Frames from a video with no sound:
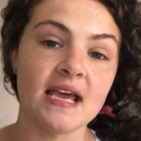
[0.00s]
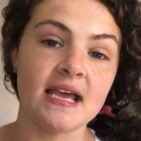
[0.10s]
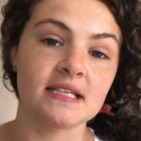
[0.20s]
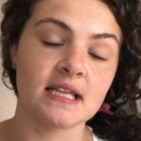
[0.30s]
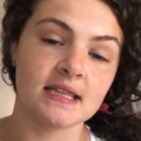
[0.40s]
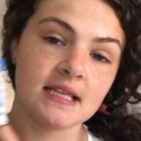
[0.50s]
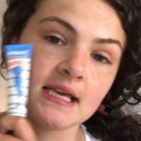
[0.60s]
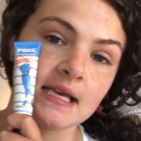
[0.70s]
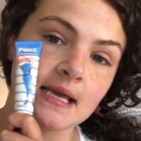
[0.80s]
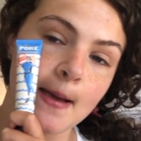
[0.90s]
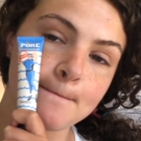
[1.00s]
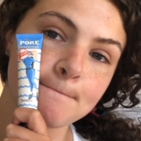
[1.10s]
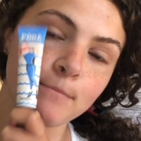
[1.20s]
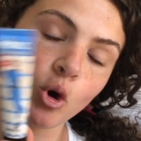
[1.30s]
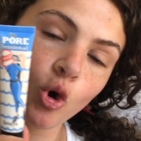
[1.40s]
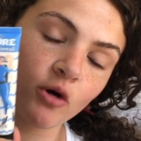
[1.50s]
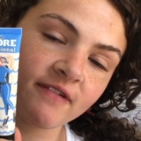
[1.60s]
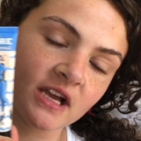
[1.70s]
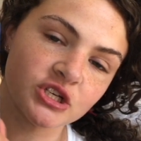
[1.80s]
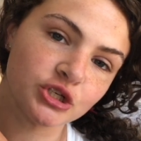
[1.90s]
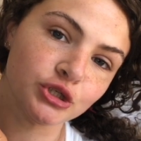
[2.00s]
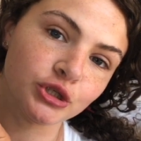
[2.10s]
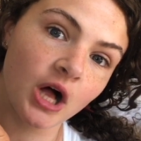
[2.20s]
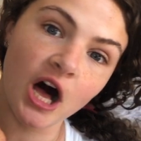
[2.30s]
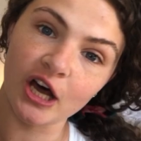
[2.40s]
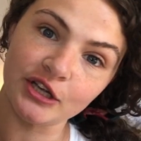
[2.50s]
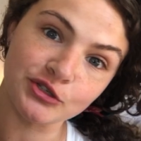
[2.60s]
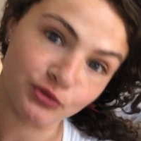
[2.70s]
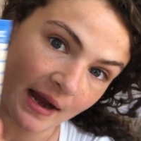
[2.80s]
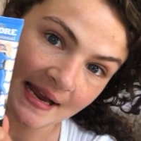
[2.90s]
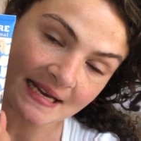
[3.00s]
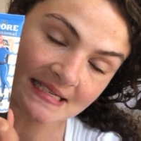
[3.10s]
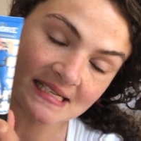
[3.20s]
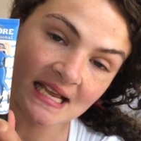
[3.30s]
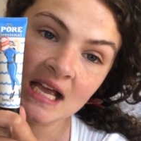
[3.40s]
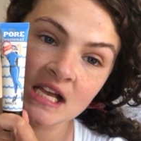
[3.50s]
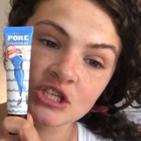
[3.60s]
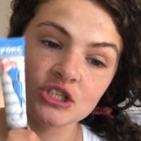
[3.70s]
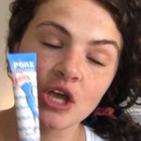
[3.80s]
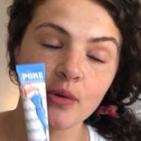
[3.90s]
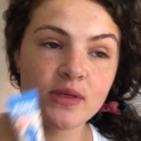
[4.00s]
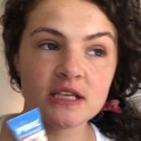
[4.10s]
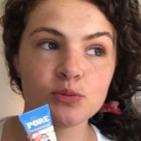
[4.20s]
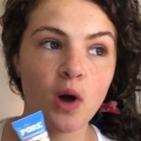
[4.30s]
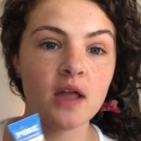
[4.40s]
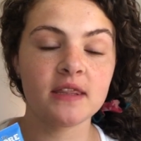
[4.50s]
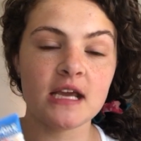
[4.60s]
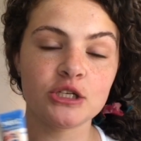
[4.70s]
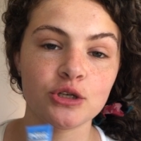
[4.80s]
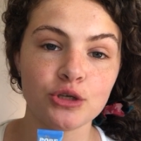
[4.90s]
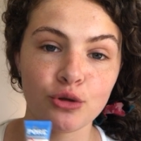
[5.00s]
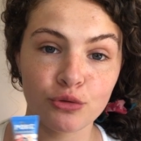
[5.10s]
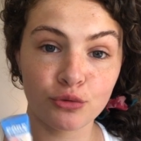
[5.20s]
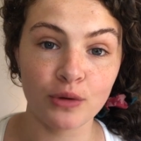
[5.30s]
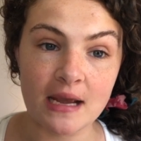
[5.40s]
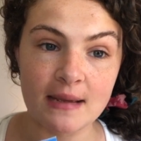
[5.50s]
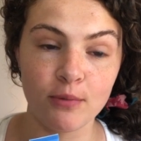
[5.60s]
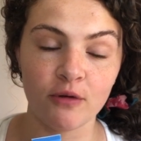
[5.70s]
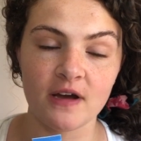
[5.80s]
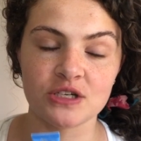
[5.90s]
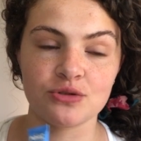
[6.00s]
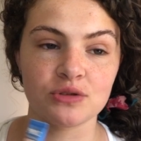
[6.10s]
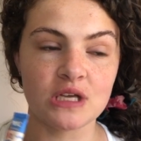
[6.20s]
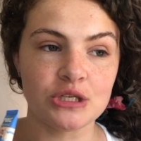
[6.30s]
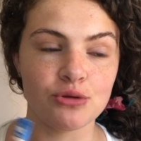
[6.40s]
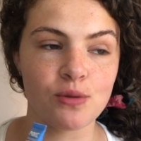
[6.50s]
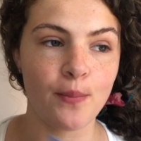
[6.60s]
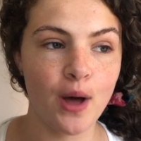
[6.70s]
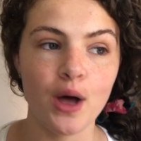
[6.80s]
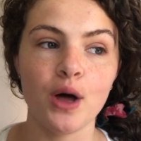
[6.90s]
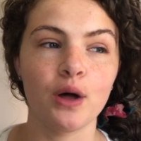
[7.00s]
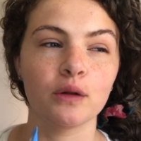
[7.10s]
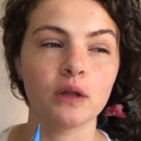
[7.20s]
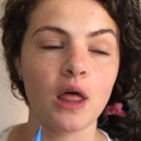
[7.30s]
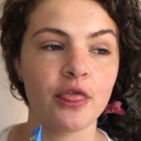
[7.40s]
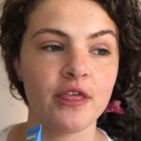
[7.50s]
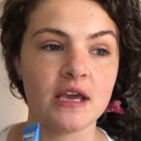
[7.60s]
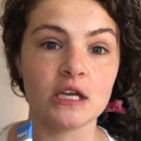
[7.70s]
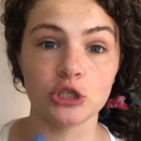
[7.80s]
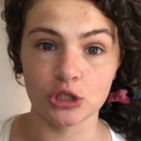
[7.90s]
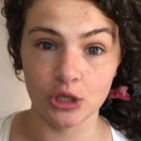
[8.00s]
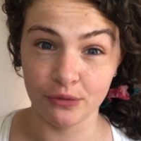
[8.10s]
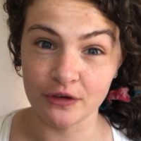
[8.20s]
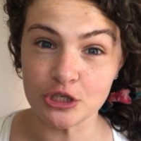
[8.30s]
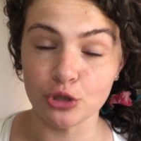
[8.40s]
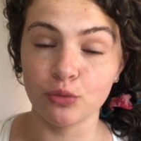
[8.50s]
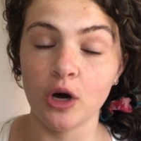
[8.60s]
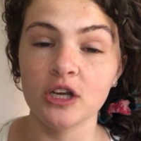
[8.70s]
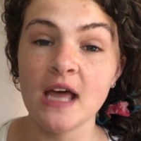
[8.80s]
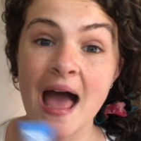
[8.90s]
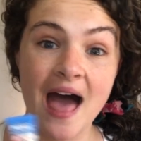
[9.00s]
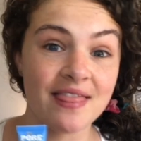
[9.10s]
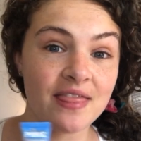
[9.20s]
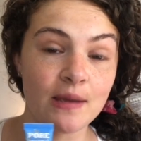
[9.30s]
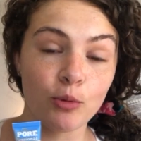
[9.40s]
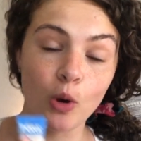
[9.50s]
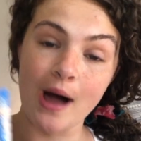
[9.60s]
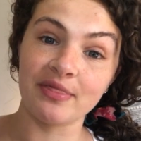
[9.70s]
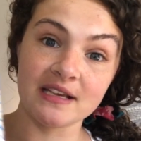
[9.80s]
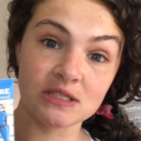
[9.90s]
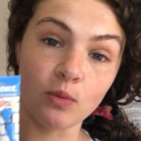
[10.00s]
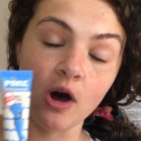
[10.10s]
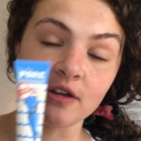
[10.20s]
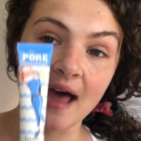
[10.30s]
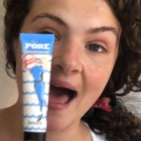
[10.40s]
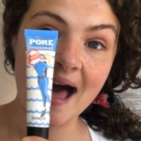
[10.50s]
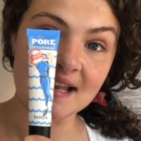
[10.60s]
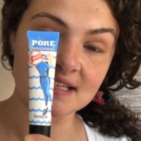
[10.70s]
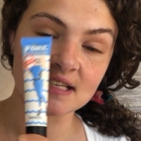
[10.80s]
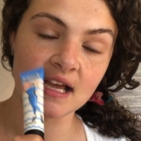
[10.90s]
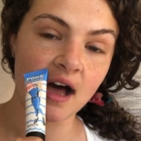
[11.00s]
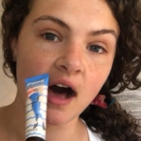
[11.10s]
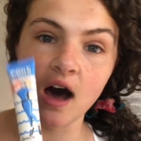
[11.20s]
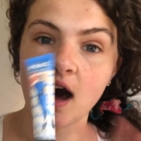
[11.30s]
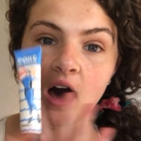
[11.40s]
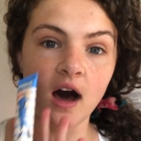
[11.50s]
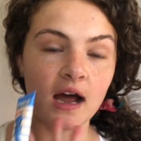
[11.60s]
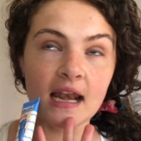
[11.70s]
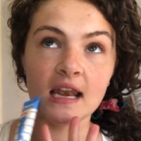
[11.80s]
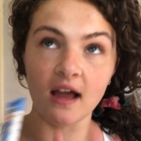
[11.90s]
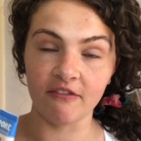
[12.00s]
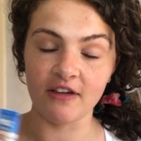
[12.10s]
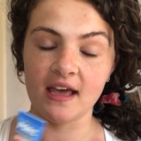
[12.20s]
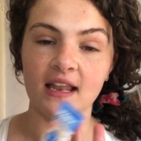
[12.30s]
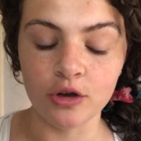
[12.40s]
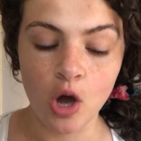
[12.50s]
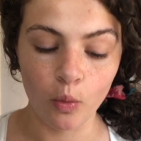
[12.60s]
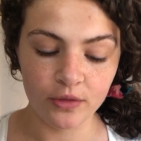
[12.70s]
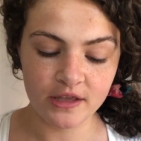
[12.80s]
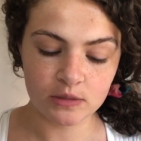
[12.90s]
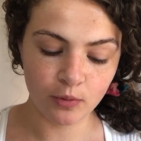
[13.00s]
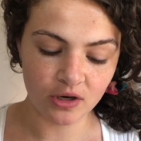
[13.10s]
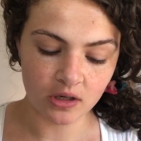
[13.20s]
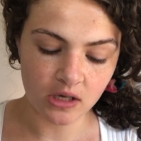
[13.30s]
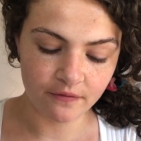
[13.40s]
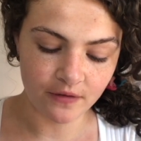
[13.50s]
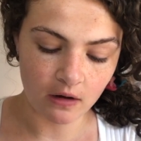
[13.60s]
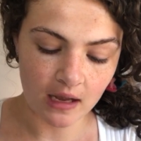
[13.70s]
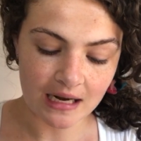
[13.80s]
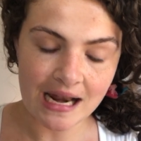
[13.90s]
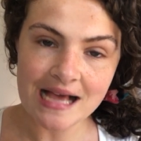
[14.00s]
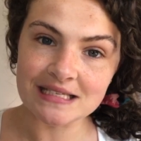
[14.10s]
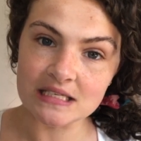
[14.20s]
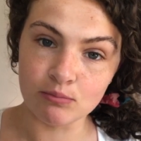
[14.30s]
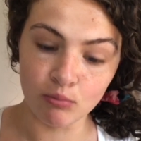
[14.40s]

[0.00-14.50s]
is the Porefessional Hydrate. So this one, they do three Porefessionals. They do the Pearl, the just the original one, and then they brought out this one, and I love it. And with this product, I feel like less is